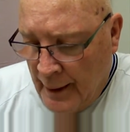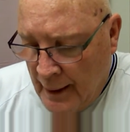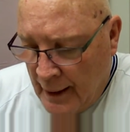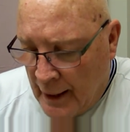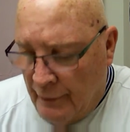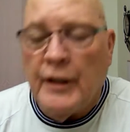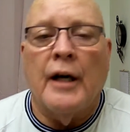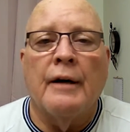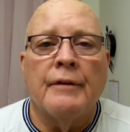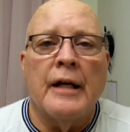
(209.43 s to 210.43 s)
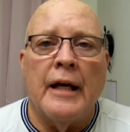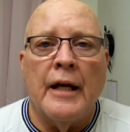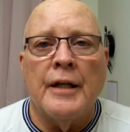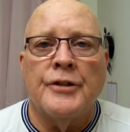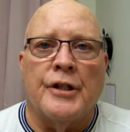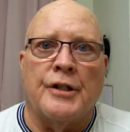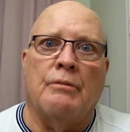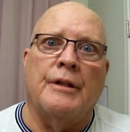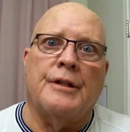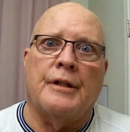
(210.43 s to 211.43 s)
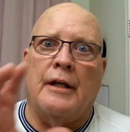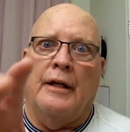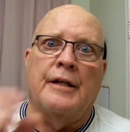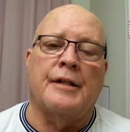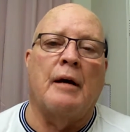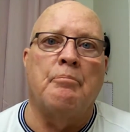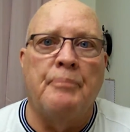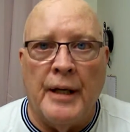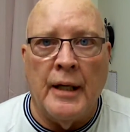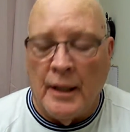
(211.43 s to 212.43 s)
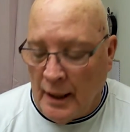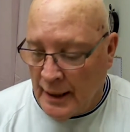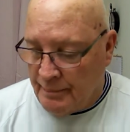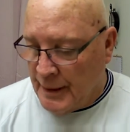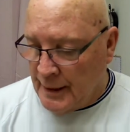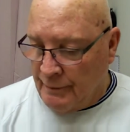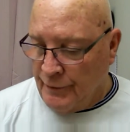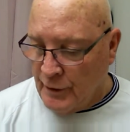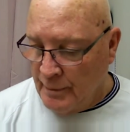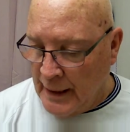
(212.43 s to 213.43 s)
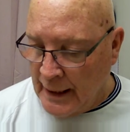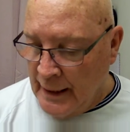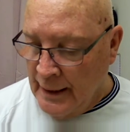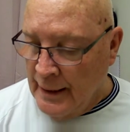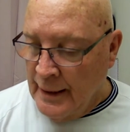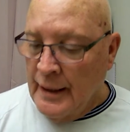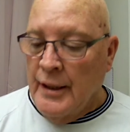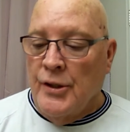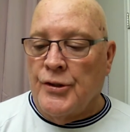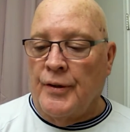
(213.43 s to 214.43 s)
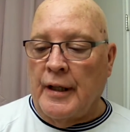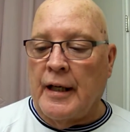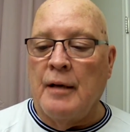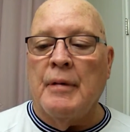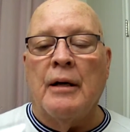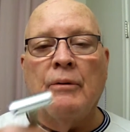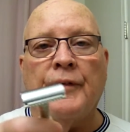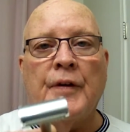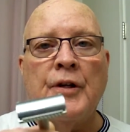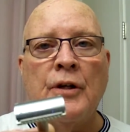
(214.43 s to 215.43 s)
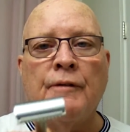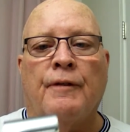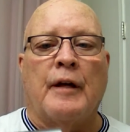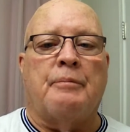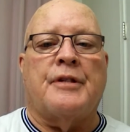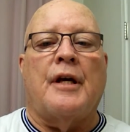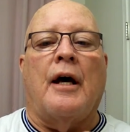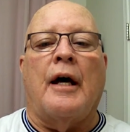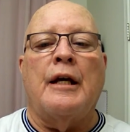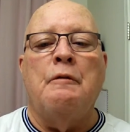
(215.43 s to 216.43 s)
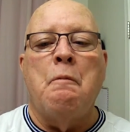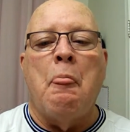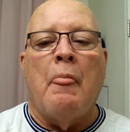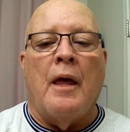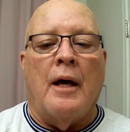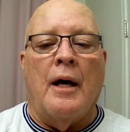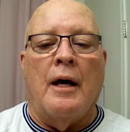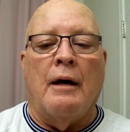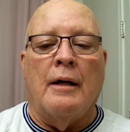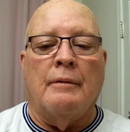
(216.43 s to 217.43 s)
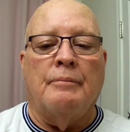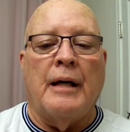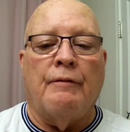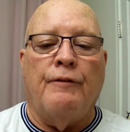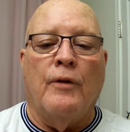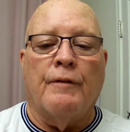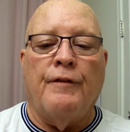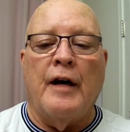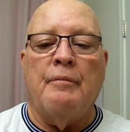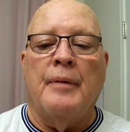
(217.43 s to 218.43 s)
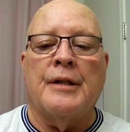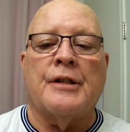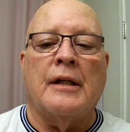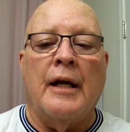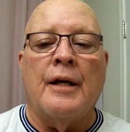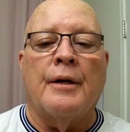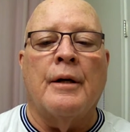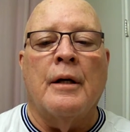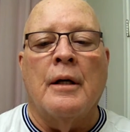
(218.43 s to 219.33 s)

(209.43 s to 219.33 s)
have covered edges, which is a big hot button for me. So they came out with the new flip side about 4 or 5 months later,